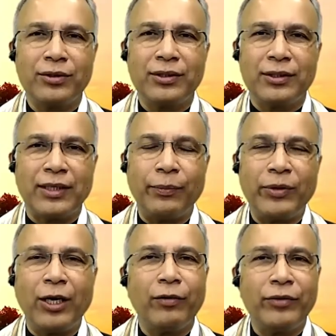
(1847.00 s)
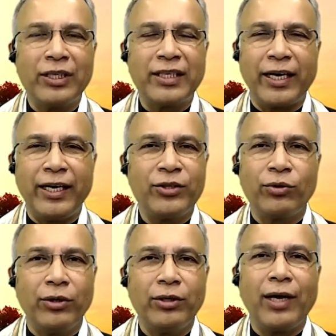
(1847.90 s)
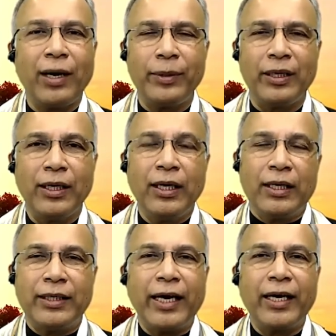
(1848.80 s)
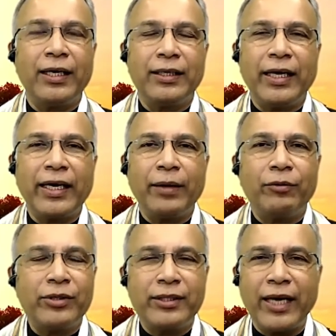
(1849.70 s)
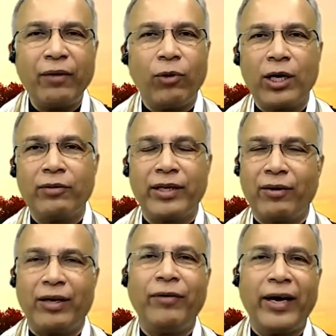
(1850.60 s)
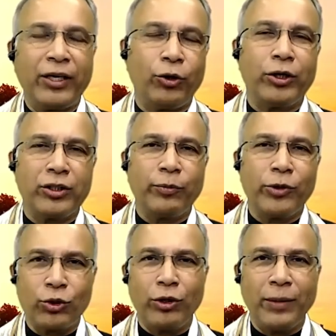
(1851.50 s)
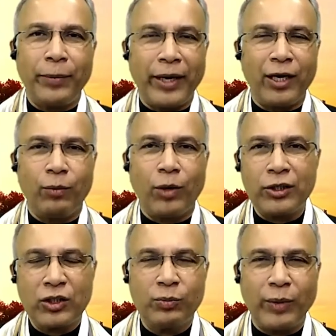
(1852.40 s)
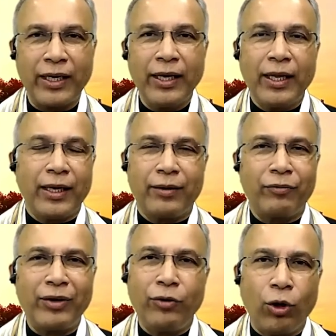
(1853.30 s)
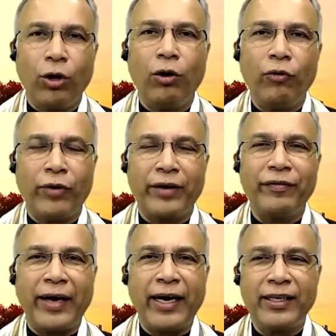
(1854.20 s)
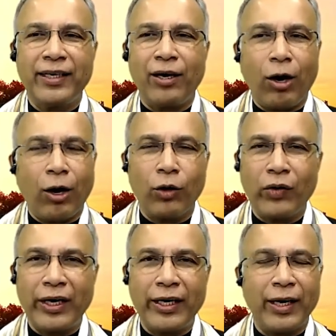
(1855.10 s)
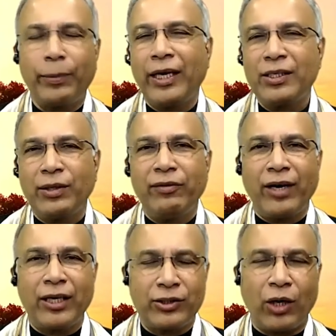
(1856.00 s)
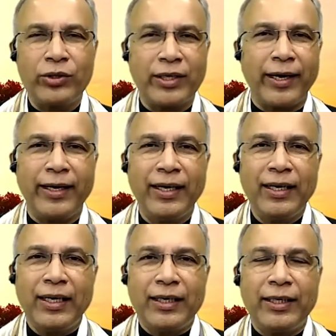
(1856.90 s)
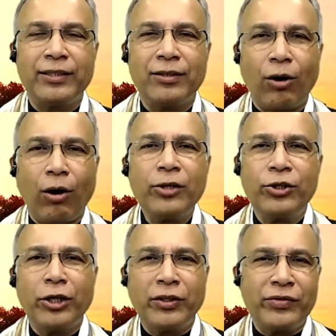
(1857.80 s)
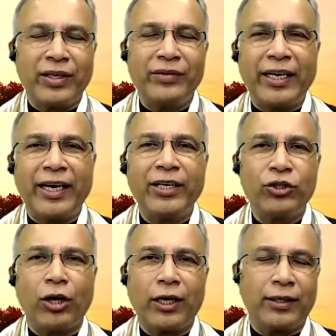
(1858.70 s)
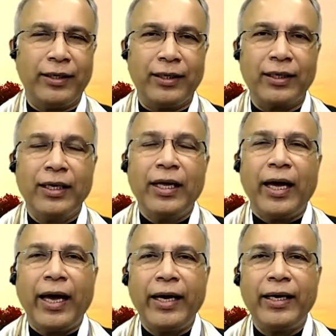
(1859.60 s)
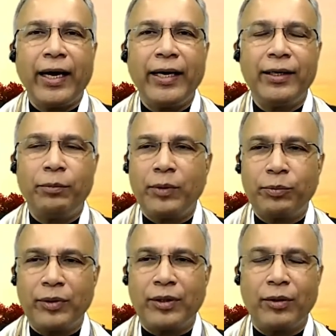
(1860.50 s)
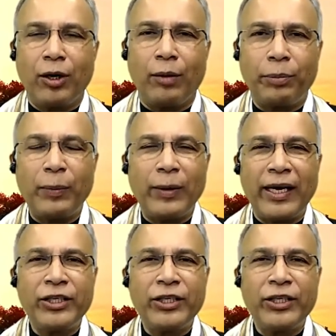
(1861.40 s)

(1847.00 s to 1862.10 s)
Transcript: something of this kind is going to happen. They can say whatever they want. In fact, you are supposed to only pray in mosques, but we know for a fact that all over India, perhaps even outside, there's all sorts of stuff that gets talked there, and people like